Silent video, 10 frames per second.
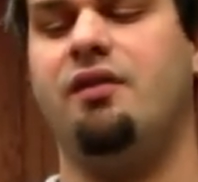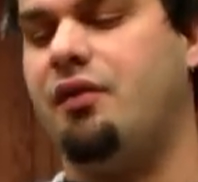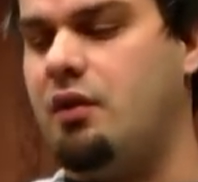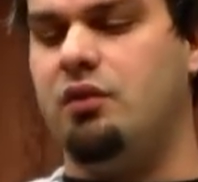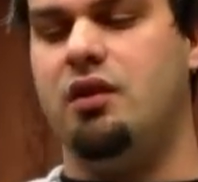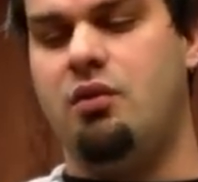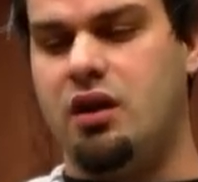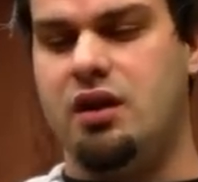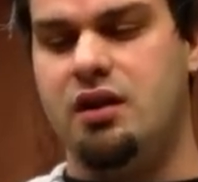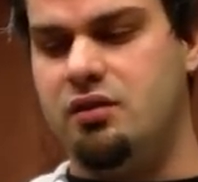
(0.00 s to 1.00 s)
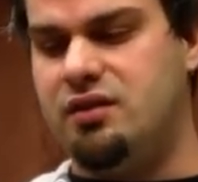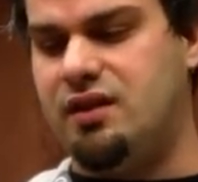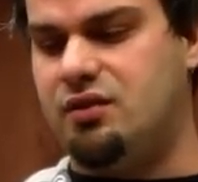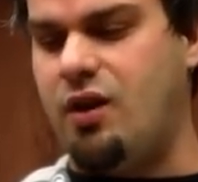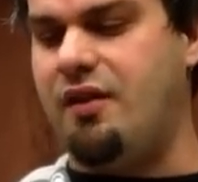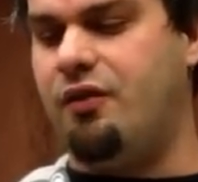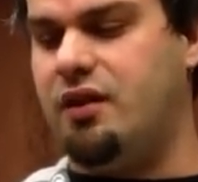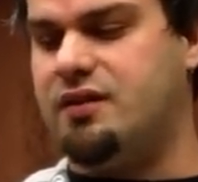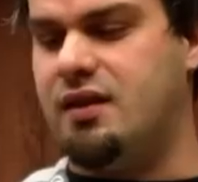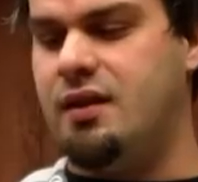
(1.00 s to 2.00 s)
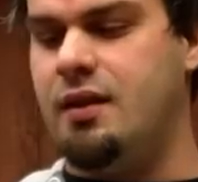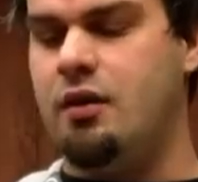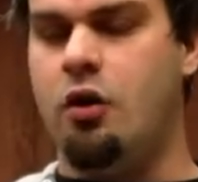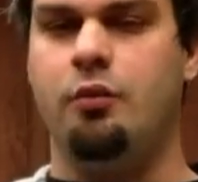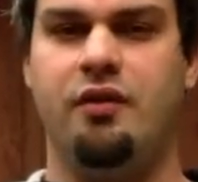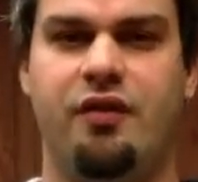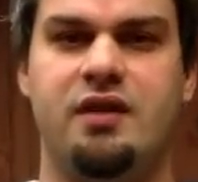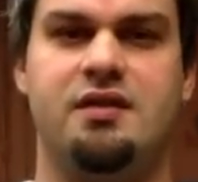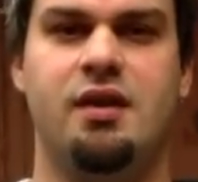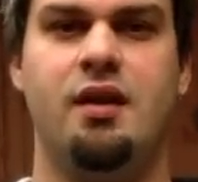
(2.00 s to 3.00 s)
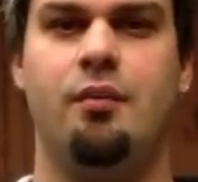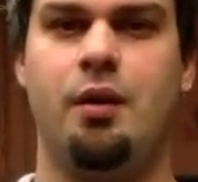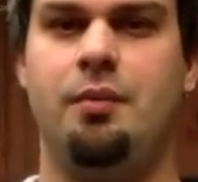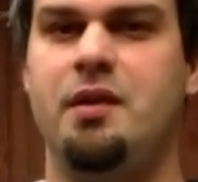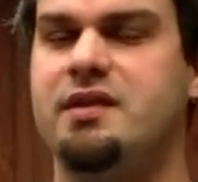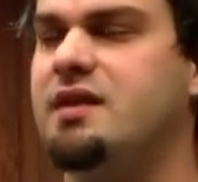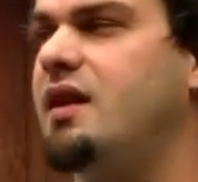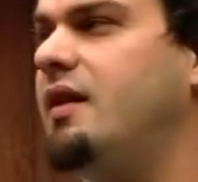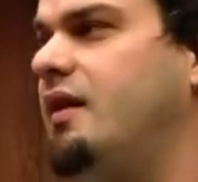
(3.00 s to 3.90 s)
if I really wanted to use this rifle as a home defense purpose.